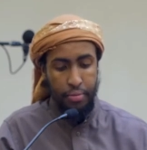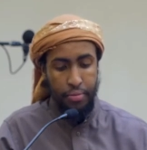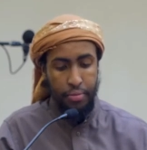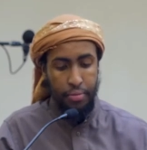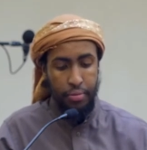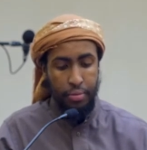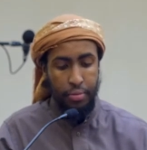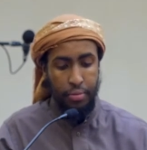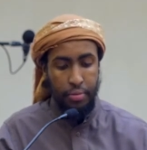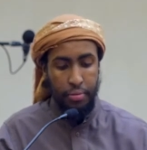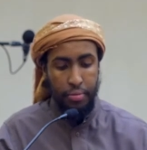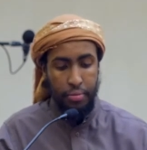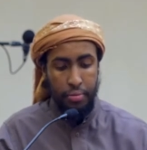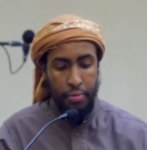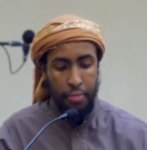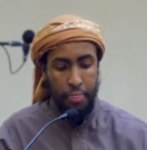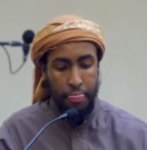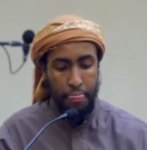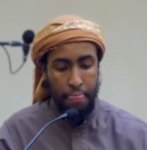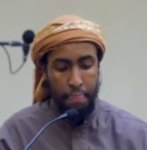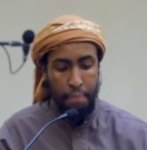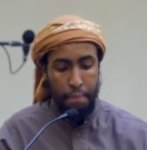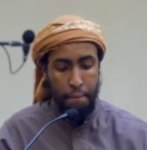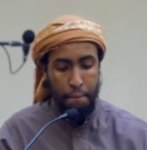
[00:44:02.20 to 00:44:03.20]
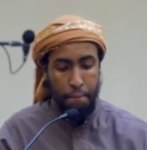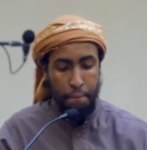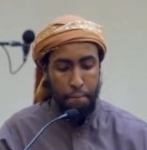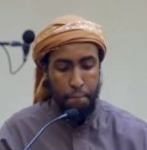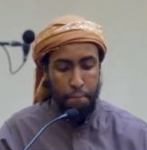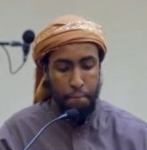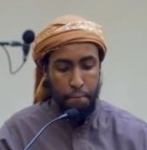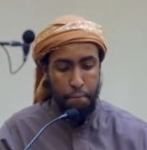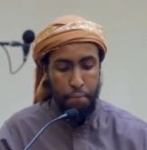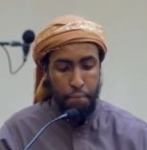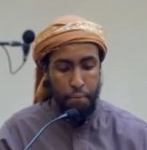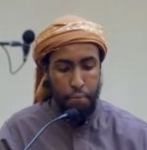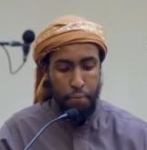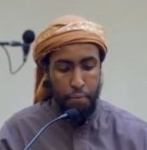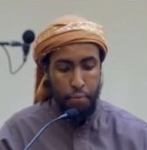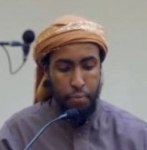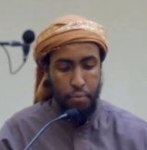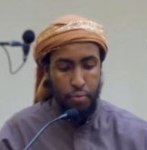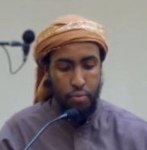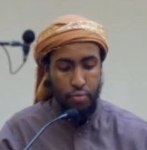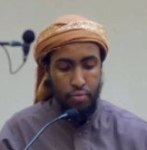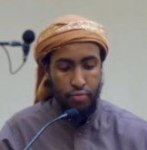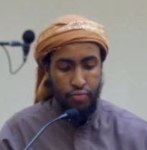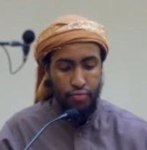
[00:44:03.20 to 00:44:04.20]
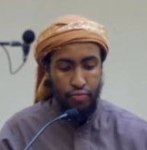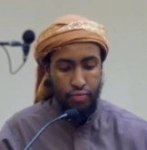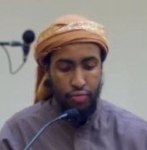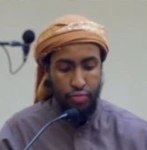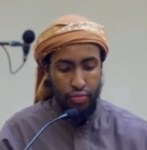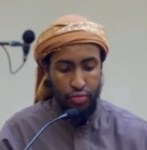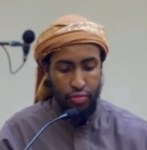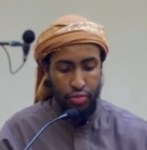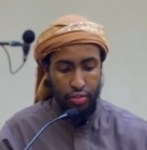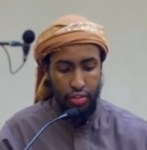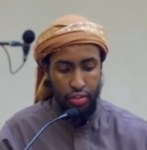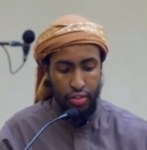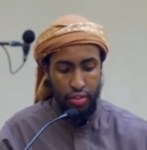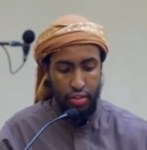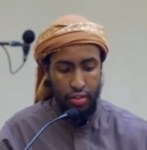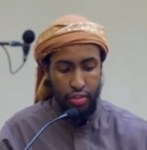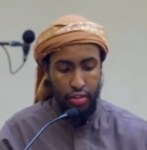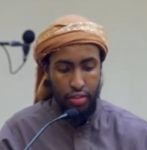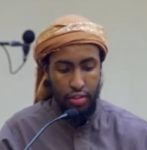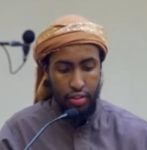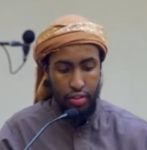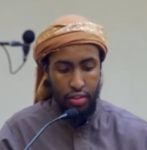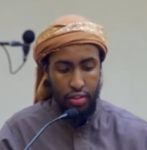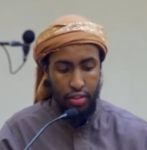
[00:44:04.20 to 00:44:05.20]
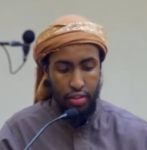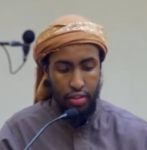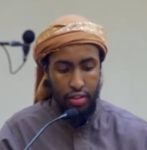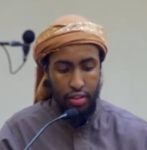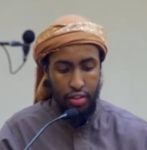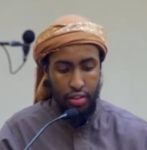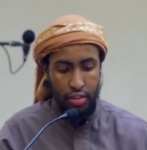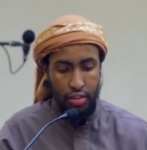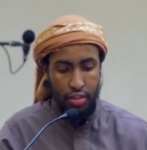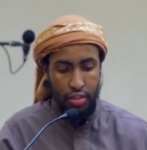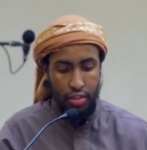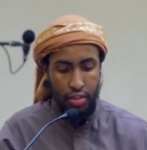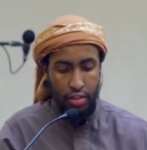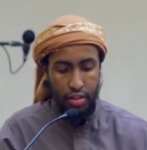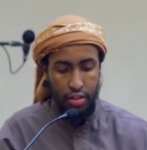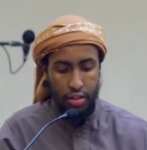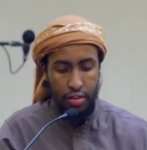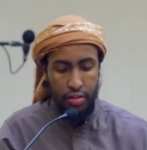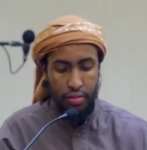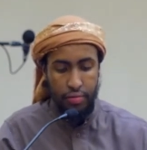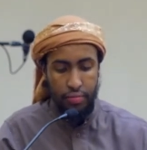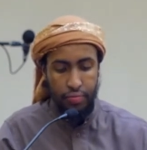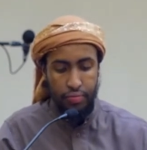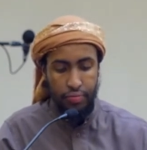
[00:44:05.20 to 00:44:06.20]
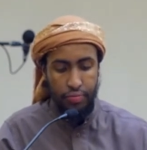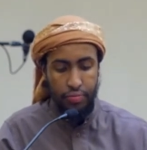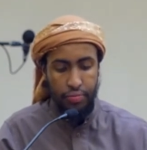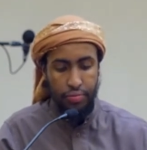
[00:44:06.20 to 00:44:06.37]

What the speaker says: (no one is talking)